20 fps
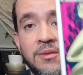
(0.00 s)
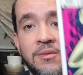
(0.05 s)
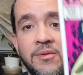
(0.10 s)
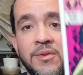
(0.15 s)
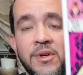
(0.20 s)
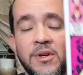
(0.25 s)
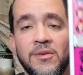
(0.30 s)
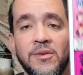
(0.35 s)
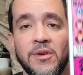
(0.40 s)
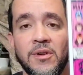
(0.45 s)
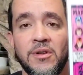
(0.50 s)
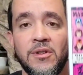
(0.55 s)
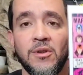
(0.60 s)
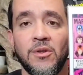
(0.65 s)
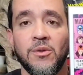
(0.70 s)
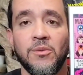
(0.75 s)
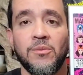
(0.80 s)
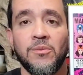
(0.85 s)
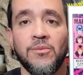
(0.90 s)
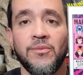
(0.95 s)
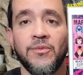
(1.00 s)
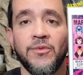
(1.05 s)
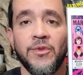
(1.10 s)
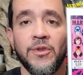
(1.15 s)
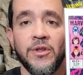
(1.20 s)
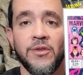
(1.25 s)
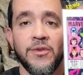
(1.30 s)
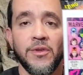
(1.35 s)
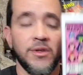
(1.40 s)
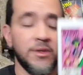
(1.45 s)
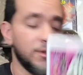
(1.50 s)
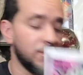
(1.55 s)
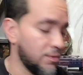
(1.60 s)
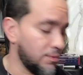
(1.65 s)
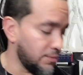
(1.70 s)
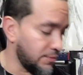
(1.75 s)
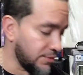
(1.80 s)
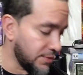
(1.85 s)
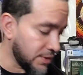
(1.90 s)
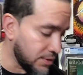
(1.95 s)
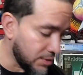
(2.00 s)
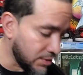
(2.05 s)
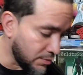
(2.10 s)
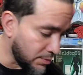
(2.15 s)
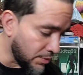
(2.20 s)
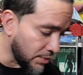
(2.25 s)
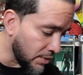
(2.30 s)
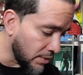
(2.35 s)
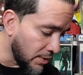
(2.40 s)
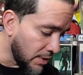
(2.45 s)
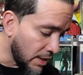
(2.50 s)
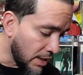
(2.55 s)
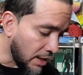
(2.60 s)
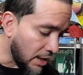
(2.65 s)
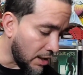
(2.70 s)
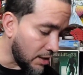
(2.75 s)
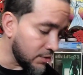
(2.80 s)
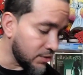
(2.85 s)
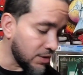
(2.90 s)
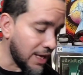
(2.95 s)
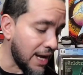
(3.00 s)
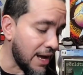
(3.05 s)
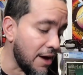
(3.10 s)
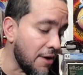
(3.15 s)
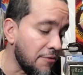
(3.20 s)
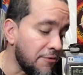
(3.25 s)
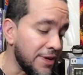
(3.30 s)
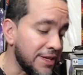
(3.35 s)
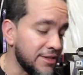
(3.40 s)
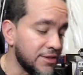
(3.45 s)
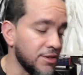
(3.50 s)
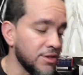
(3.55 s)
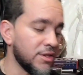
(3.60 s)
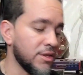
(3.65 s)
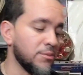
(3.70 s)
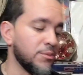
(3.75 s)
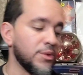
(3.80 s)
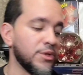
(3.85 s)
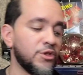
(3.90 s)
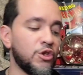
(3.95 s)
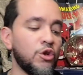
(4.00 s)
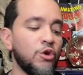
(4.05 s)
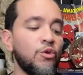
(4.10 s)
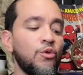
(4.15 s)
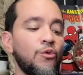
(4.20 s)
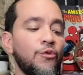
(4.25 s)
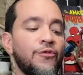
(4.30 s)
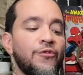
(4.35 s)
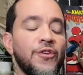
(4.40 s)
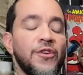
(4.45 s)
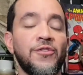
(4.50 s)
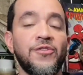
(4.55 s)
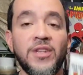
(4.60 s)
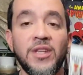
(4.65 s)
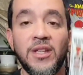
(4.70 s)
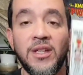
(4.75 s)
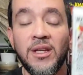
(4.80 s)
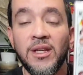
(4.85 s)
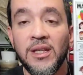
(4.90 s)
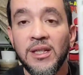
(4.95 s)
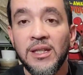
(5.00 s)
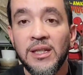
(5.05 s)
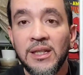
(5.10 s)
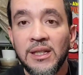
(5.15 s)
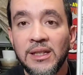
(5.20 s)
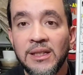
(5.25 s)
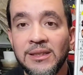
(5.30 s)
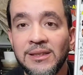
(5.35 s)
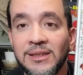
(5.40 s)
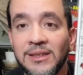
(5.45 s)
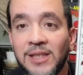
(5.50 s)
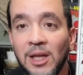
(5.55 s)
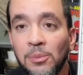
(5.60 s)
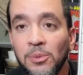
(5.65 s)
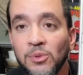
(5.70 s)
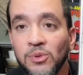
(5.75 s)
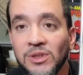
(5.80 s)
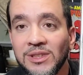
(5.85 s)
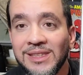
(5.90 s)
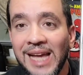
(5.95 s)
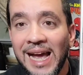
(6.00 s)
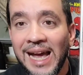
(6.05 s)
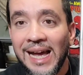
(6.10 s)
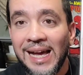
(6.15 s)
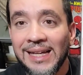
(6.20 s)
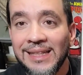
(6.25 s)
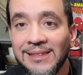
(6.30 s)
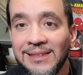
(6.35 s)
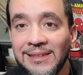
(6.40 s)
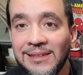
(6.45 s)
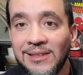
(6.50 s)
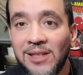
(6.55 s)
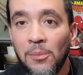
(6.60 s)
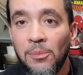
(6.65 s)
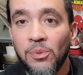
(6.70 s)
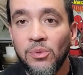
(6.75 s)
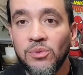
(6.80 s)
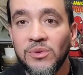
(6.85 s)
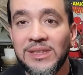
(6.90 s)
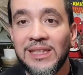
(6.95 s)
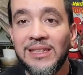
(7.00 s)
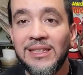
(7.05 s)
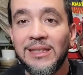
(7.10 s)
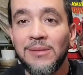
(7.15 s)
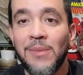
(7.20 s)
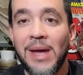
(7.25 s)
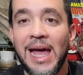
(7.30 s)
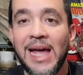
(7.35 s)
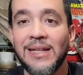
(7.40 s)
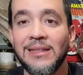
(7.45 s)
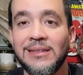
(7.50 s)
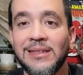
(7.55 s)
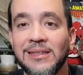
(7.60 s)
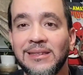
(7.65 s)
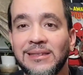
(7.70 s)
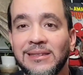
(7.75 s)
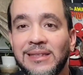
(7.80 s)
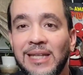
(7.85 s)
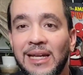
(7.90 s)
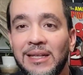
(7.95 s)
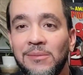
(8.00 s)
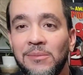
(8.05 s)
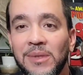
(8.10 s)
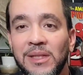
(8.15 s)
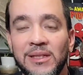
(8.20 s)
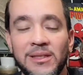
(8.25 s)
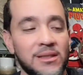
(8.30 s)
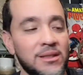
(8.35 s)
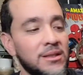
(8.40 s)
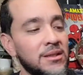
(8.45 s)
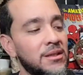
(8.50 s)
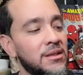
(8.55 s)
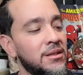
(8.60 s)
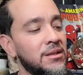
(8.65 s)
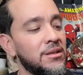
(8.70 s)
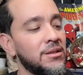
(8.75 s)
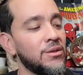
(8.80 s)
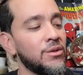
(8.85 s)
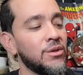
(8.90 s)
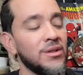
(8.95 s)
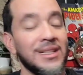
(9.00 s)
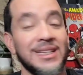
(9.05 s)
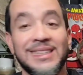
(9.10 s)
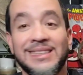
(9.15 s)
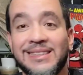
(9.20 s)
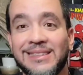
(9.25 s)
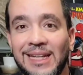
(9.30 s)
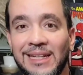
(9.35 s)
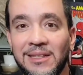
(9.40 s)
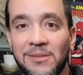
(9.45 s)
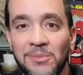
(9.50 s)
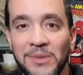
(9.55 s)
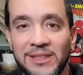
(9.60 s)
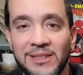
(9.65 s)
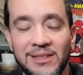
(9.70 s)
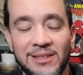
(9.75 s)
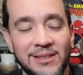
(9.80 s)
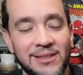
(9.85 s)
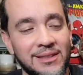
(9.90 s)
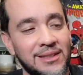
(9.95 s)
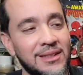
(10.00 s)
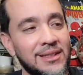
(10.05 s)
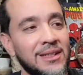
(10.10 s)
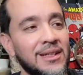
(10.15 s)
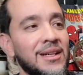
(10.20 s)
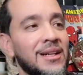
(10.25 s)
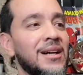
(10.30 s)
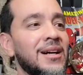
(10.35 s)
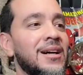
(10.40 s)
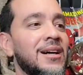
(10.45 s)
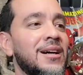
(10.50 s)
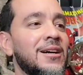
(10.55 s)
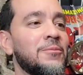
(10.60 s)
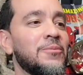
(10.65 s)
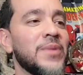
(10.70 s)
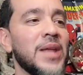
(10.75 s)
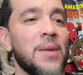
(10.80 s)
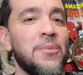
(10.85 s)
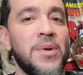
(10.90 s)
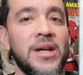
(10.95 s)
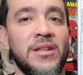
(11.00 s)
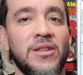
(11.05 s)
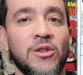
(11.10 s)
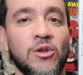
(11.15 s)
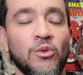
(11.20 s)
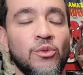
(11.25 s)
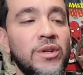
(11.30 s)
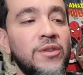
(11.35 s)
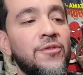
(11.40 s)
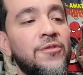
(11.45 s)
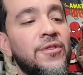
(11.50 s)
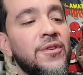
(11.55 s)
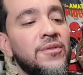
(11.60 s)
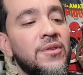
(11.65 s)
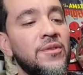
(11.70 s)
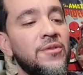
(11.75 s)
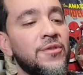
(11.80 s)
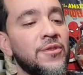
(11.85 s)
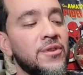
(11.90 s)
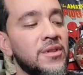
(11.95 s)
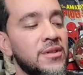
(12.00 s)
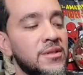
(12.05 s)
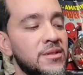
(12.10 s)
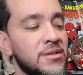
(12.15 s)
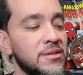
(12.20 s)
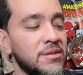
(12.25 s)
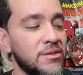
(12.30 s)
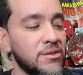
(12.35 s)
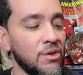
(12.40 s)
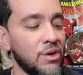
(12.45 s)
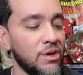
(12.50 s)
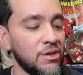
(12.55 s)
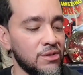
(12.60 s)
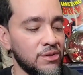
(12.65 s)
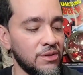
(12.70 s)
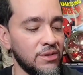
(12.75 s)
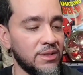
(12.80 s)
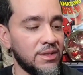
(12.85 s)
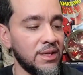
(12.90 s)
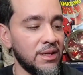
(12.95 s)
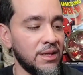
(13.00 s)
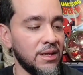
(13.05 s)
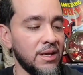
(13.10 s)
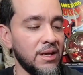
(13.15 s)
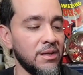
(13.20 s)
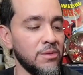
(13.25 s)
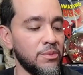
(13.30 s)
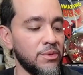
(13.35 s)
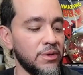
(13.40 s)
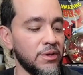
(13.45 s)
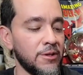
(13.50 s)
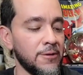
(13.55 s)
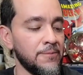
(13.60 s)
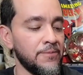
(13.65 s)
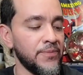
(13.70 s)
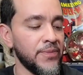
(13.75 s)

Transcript: Very, very dope. Very, very dope Avengers book. I also got Avengers number 250 double size, double team entertainment or excitement. Um, I paid 350 for this. This is also a $10 book.